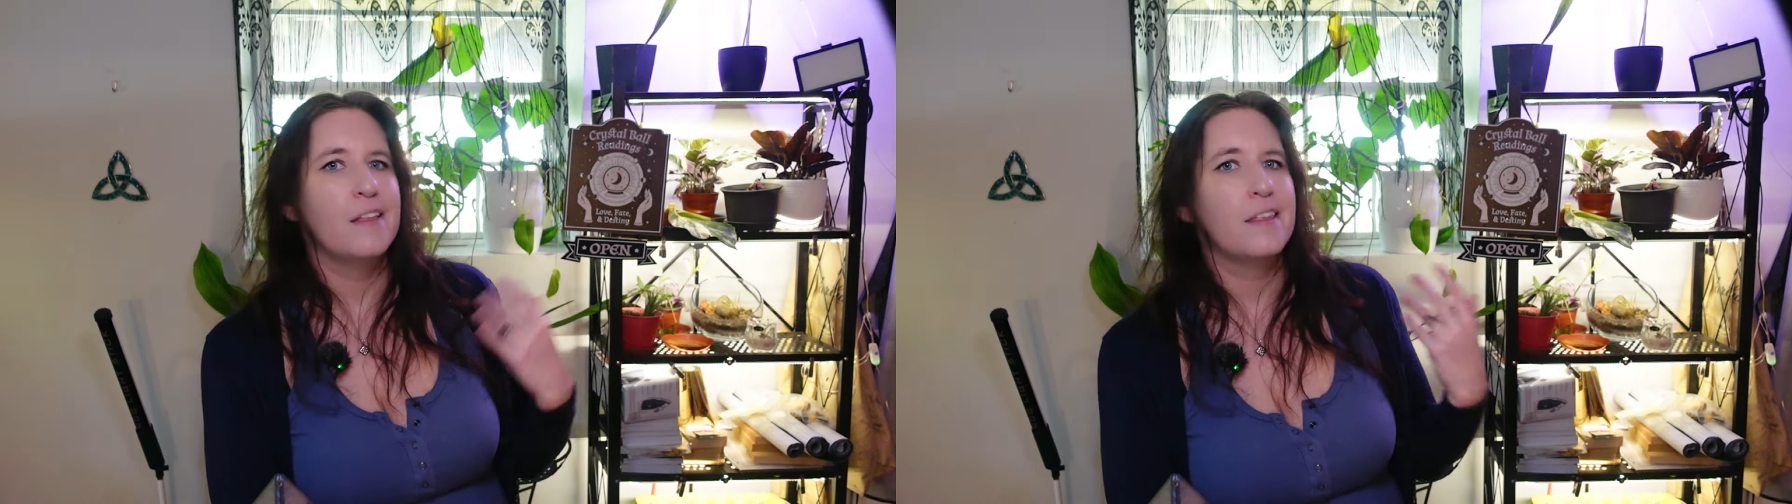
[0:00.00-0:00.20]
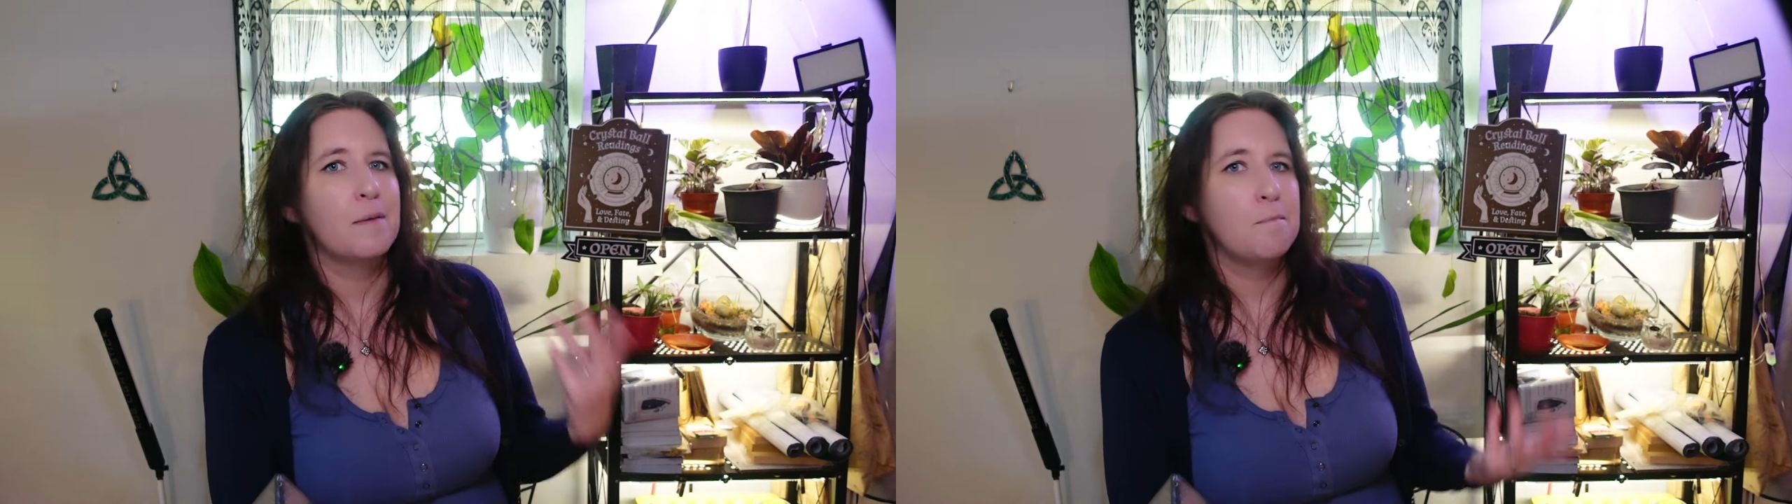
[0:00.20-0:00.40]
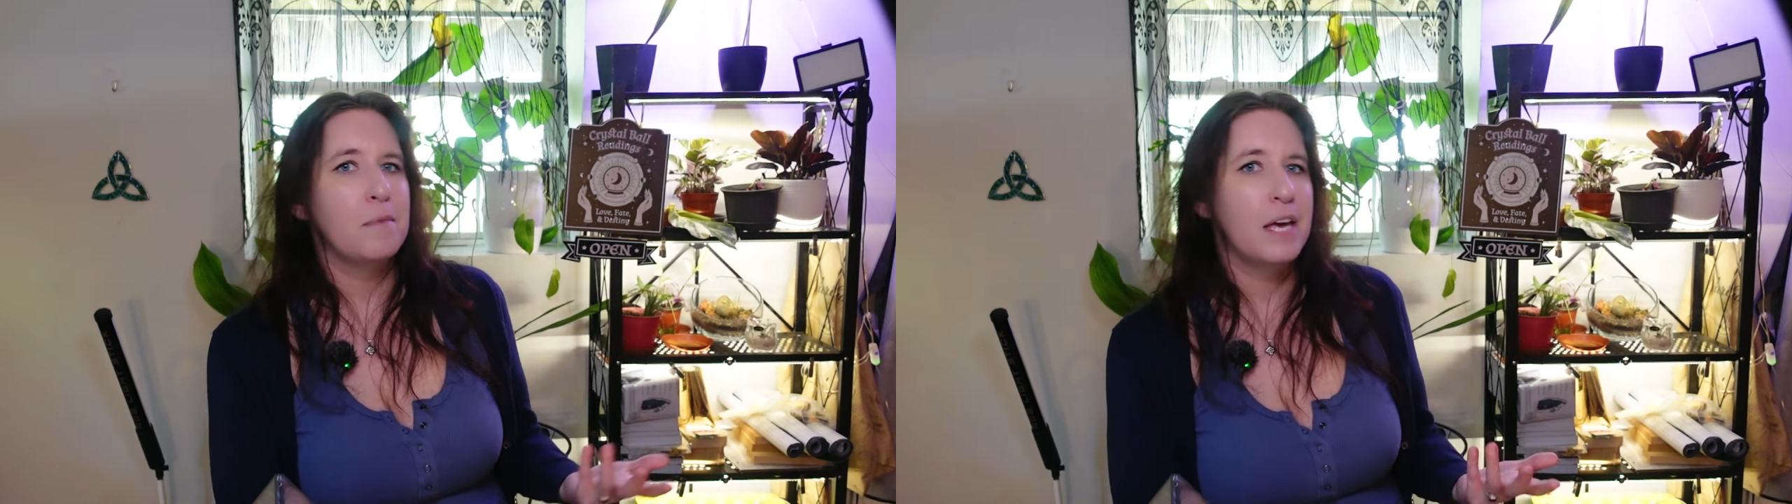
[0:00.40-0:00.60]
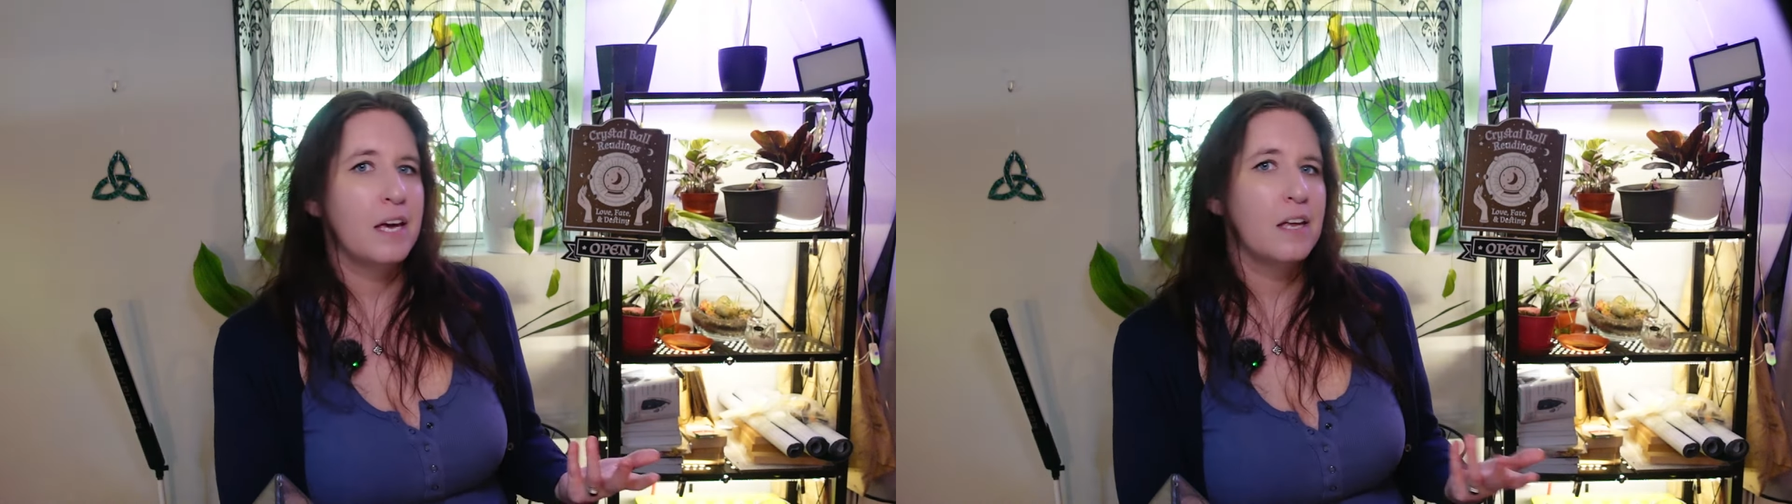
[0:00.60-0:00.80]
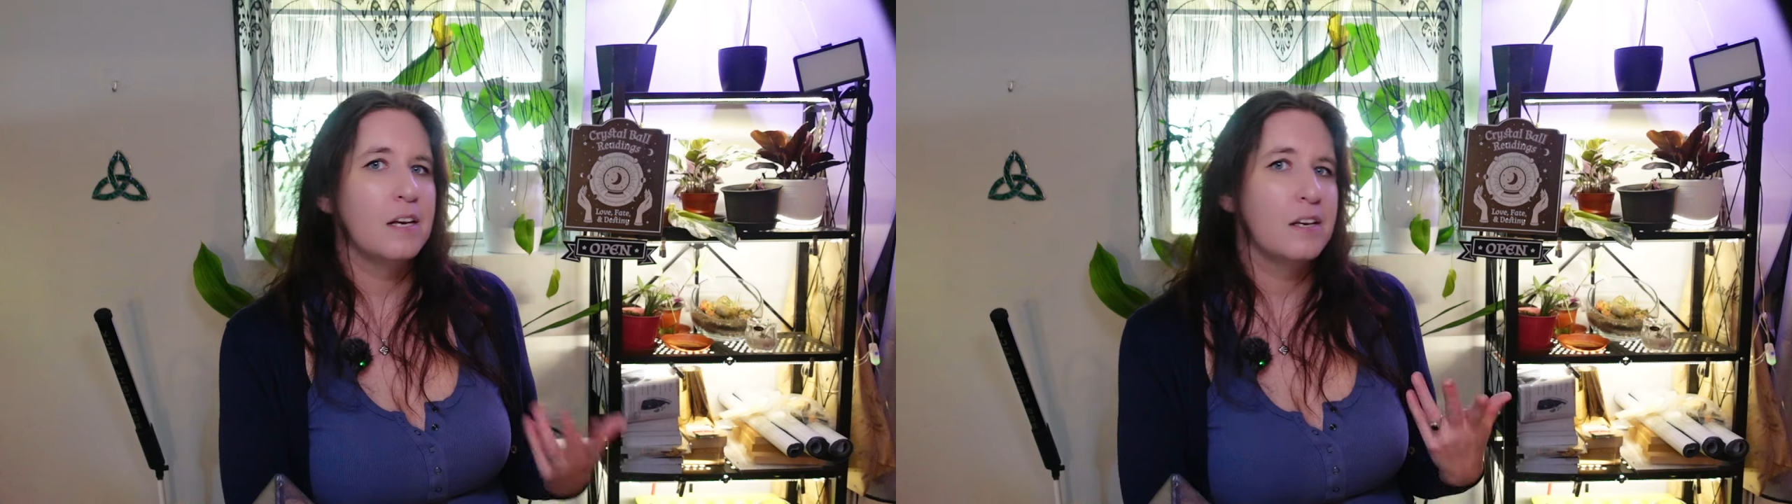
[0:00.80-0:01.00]
they
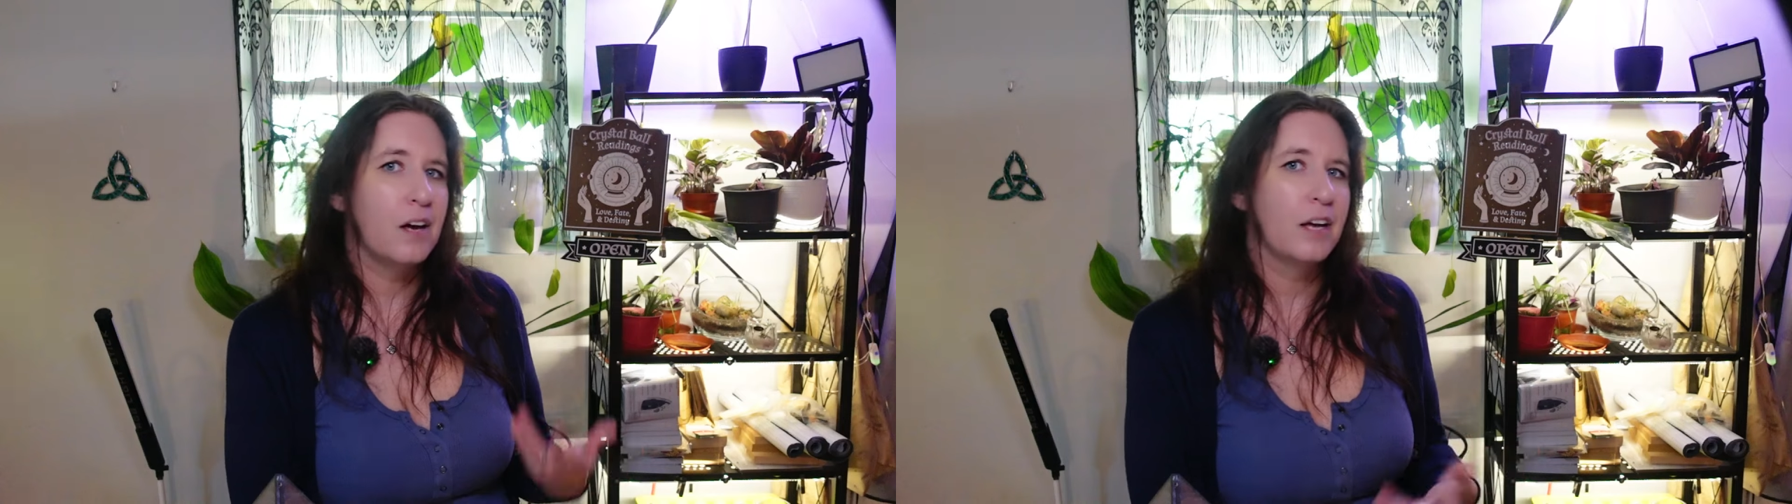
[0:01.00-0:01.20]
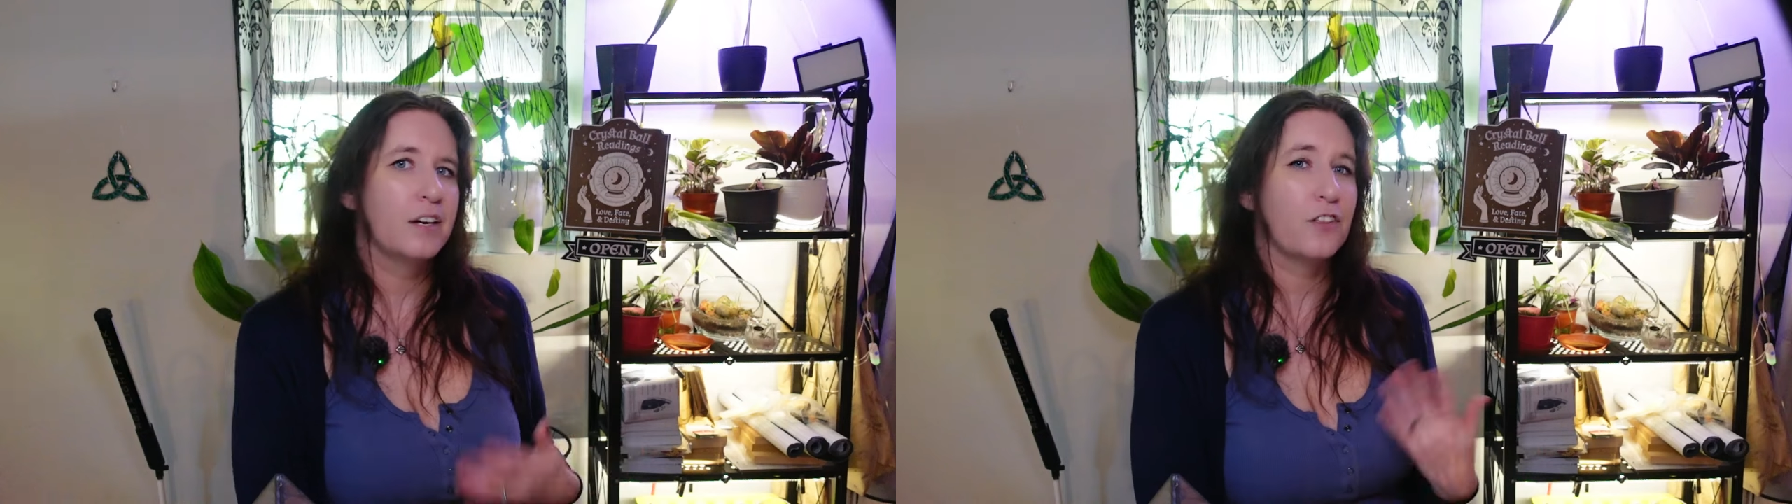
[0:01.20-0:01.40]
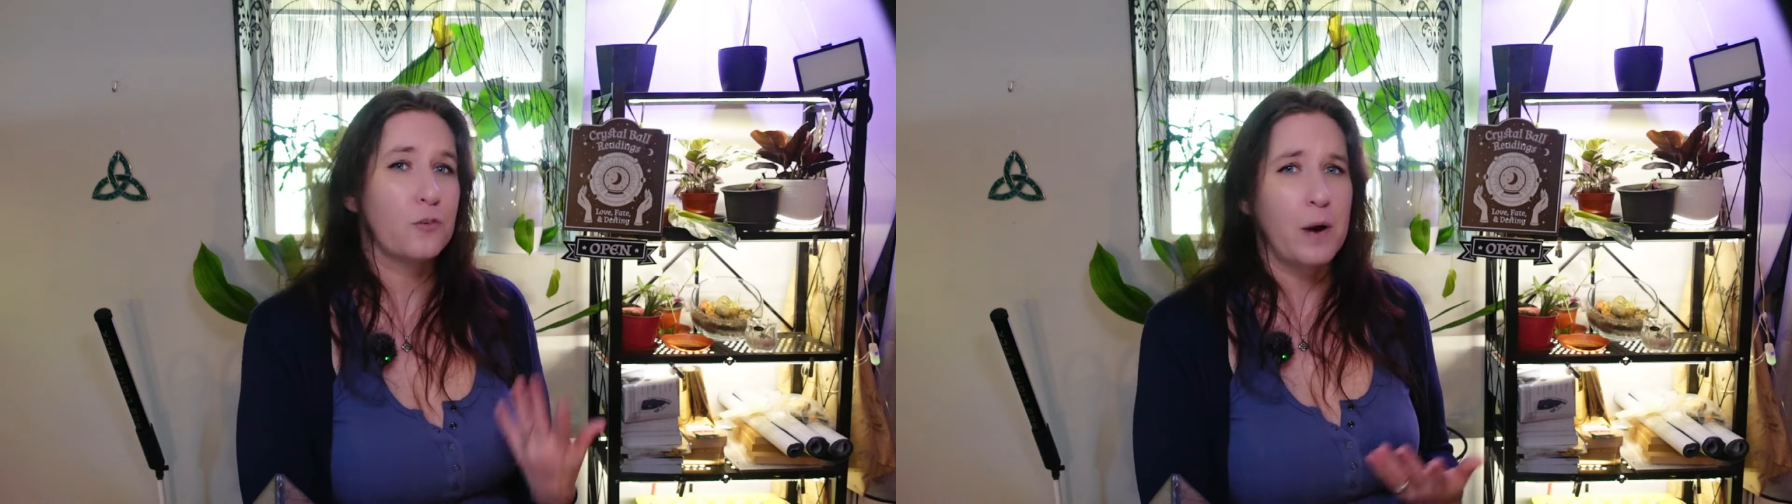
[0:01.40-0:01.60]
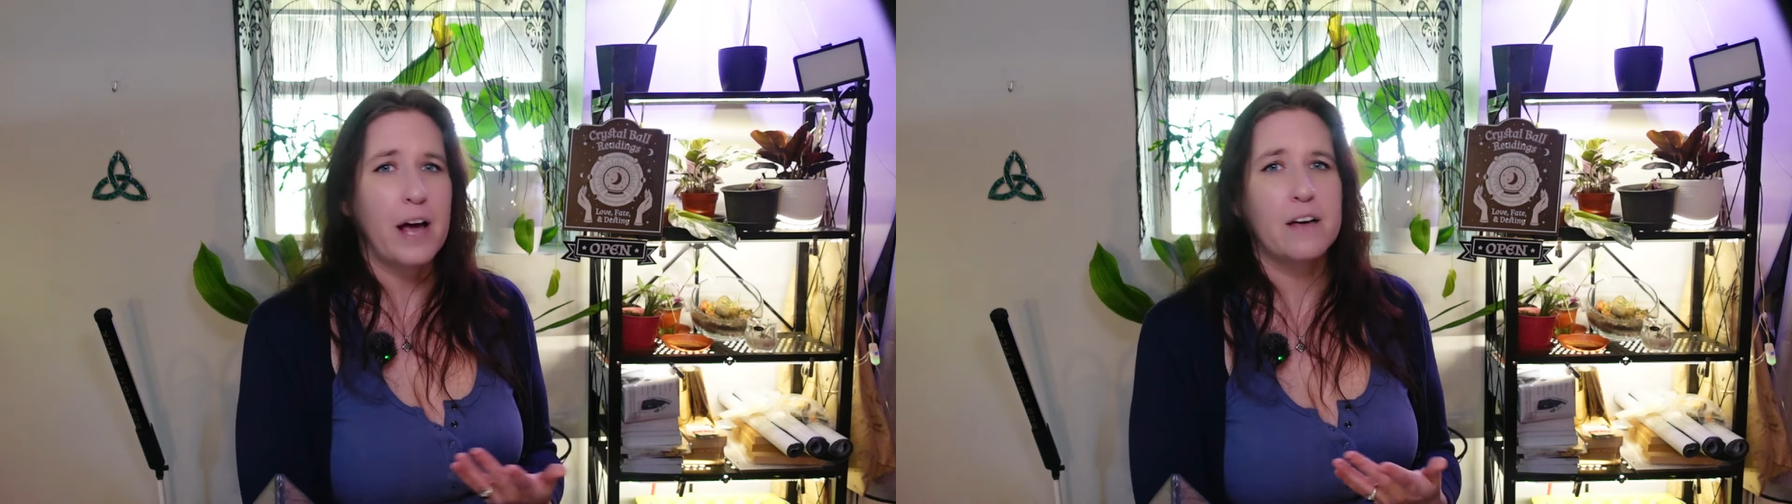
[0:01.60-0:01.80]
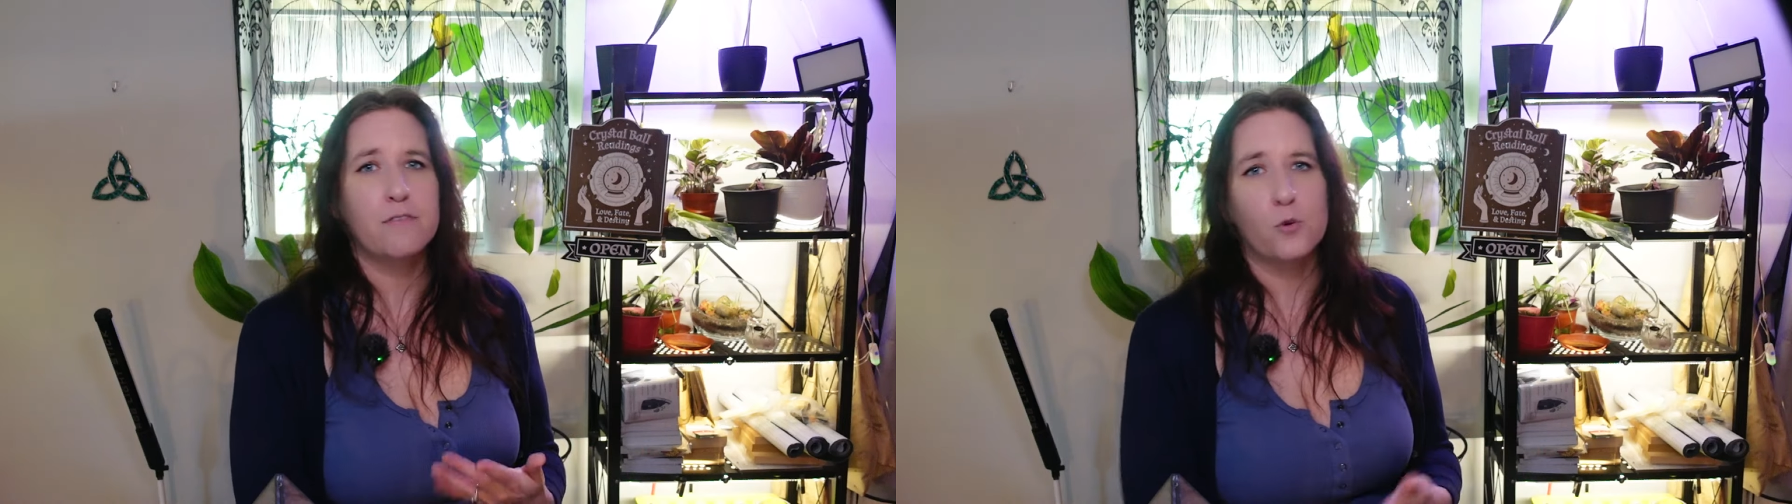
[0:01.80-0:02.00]
may not thrive